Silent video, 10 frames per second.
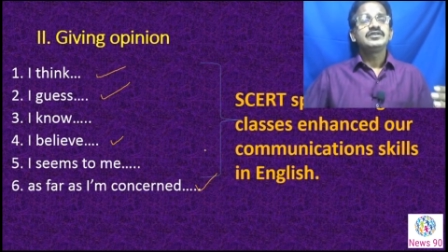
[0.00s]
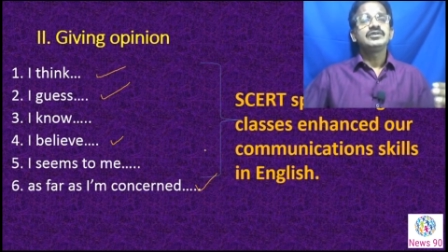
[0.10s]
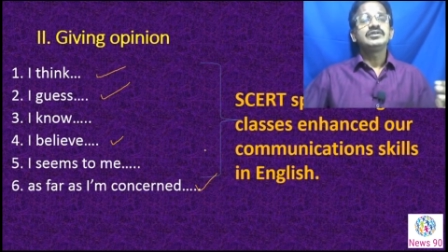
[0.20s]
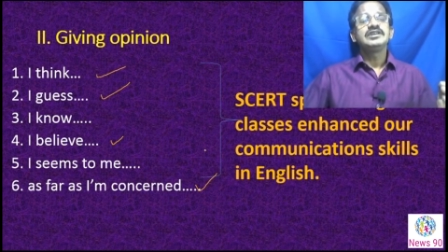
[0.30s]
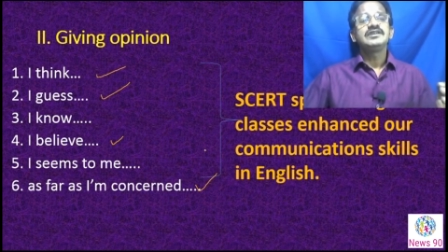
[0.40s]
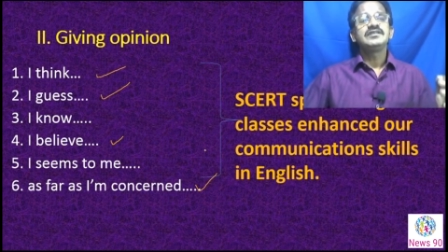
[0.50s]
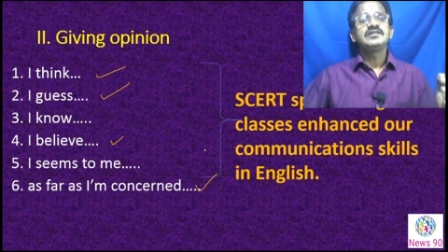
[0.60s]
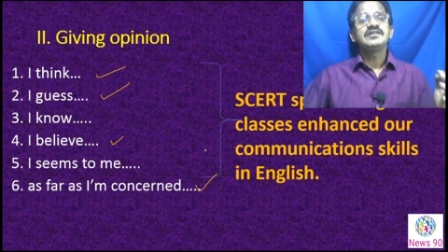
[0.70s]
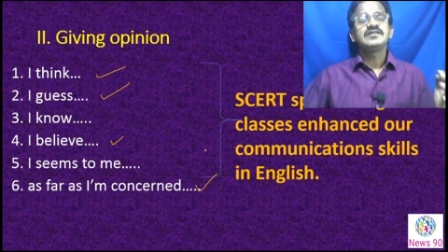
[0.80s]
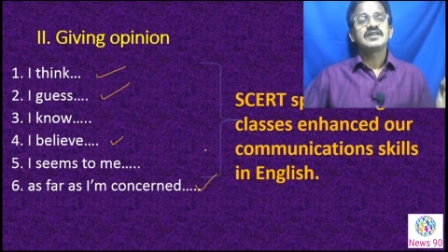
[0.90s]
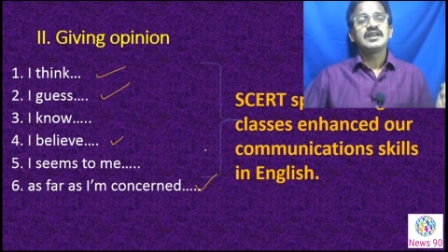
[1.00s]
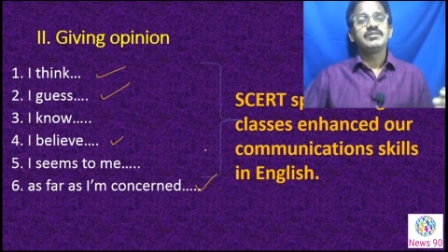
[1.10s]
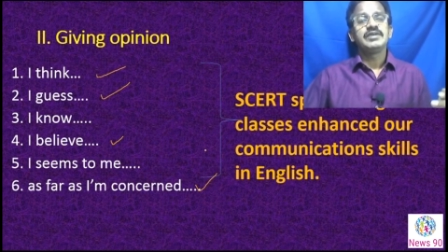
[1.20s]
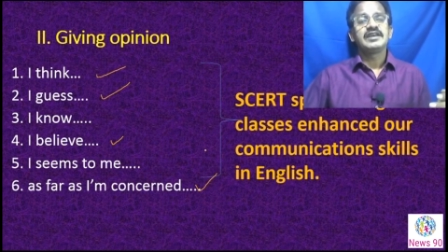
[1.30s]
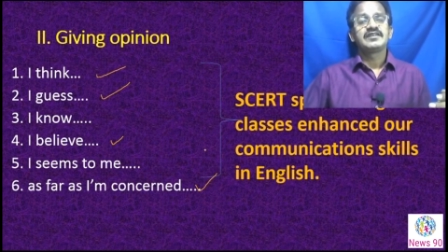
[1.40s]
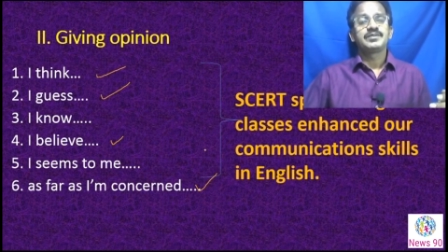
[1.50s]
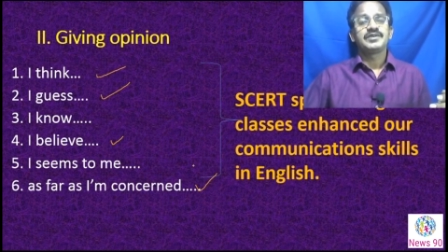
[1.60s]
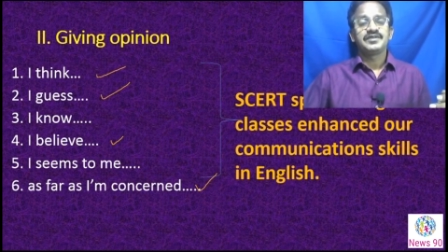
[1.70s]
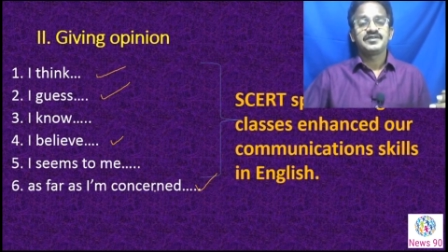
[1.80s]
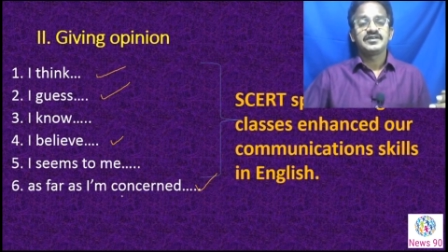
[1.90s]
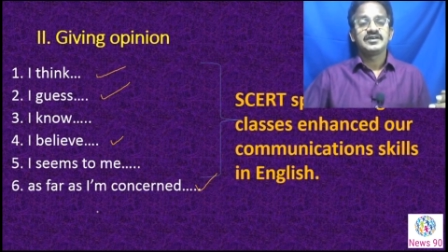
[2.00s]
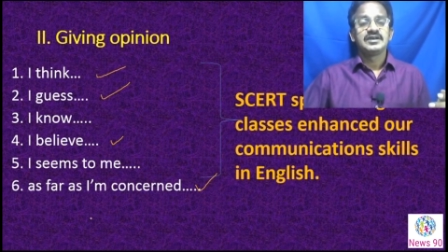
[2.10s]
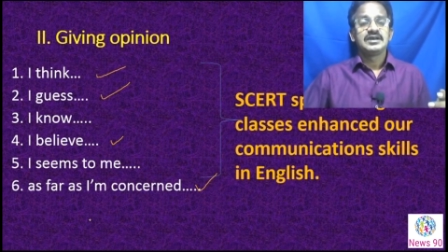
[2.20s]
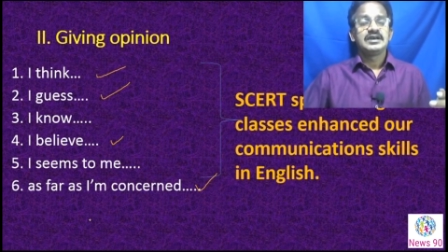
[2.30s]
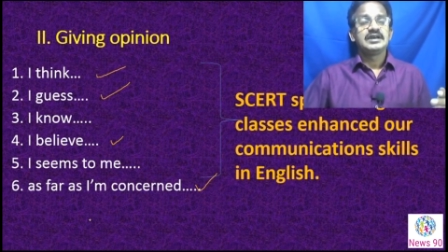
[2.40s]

so this this can be expressed uh,